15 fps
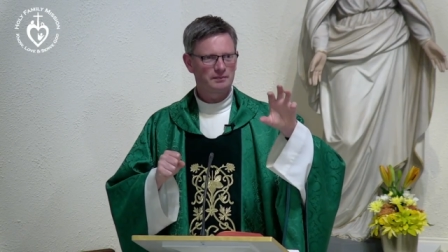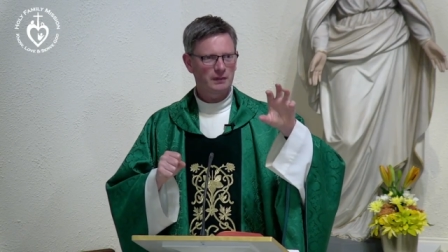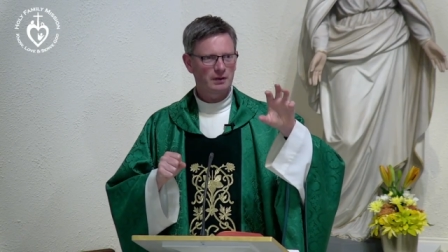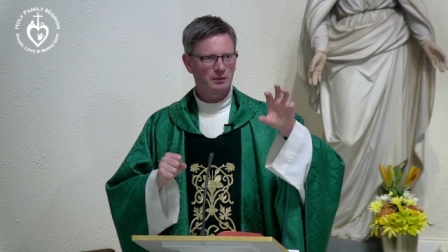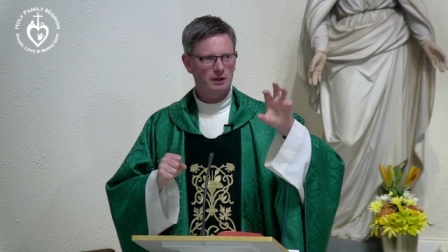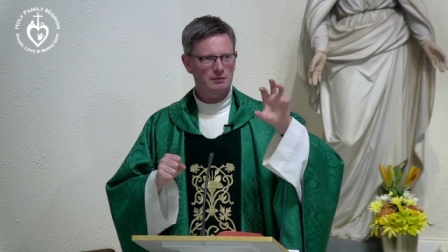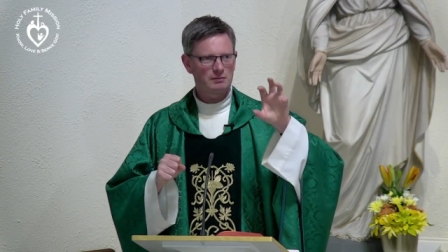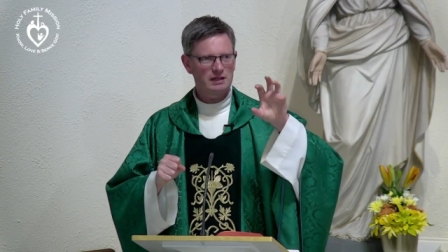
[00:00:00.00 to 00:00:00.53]

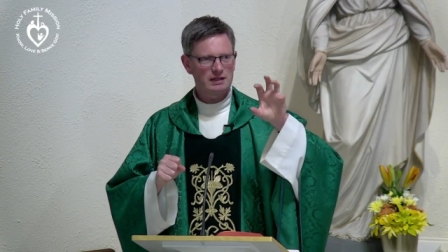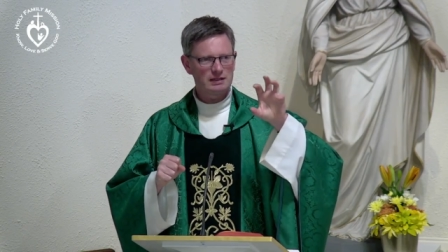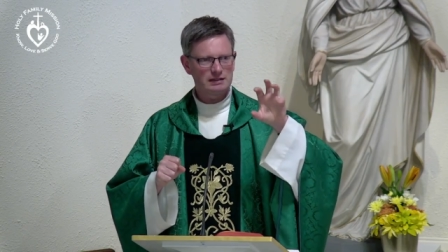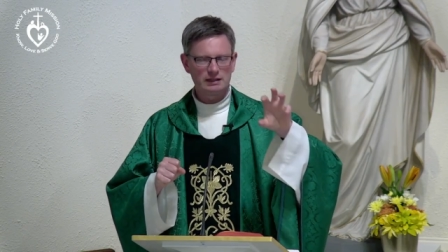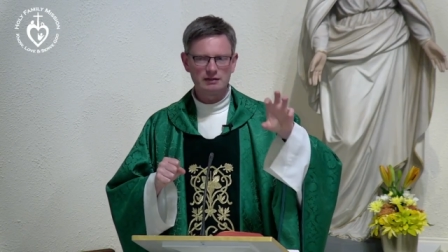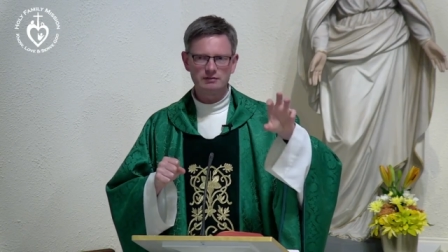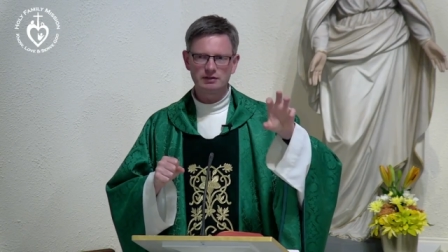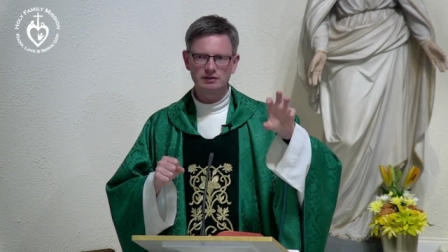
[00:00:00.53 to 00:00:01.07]
What it means to
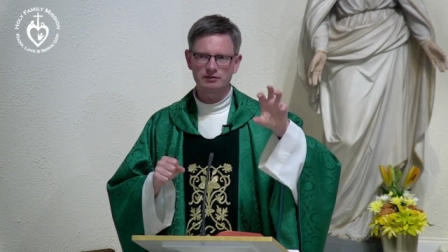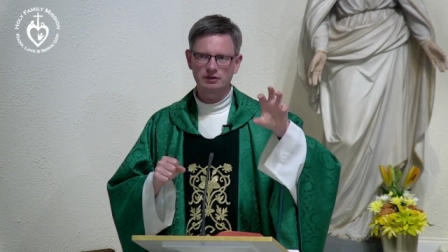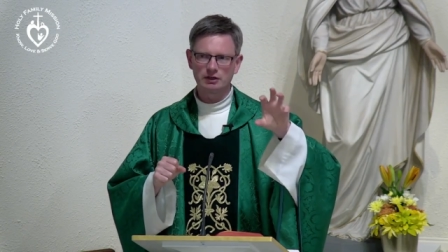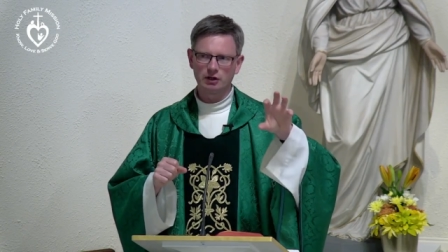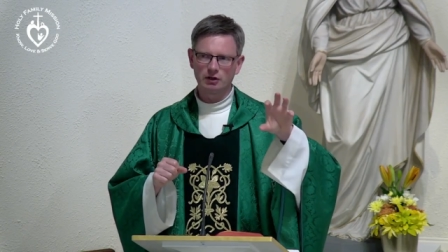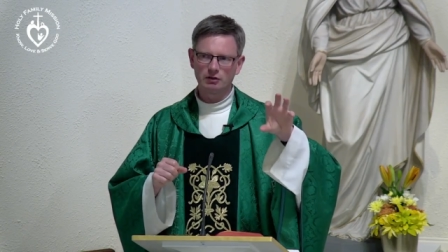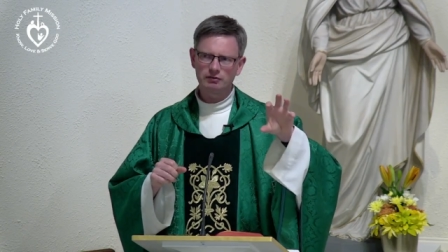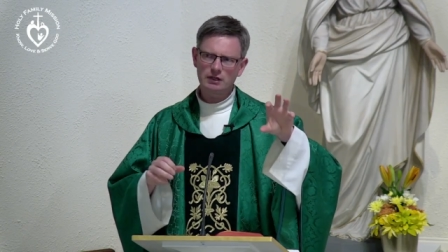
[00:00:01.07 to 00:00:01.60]
live life and
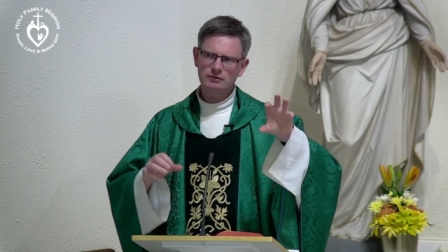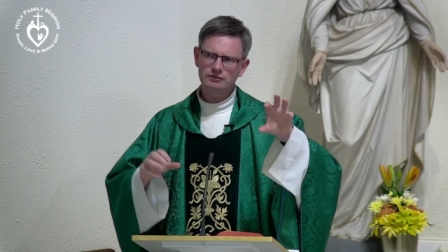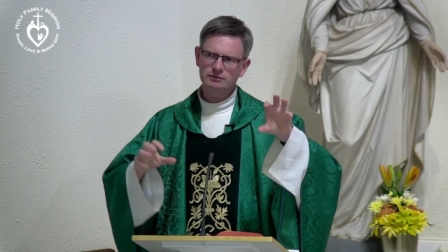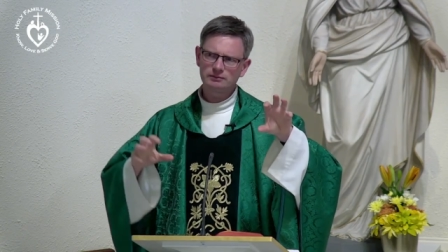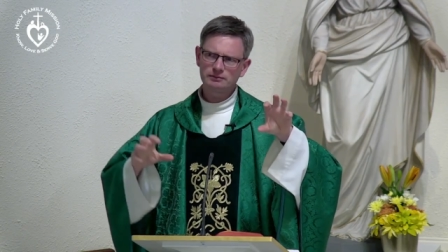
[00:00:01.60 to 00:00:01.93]
love life.